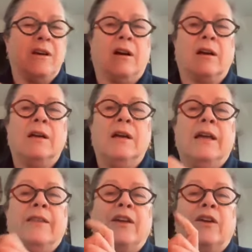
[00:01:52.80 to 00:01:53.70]
dark.
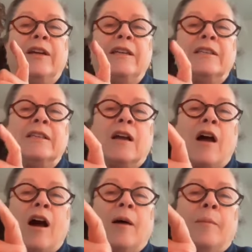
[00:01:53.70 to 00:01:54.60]
There is
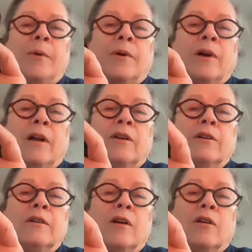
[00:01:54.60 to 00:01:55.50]
copper
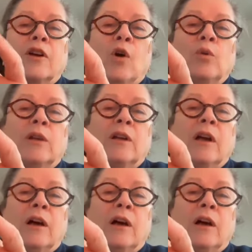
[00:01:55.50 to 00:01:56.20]
colored or golden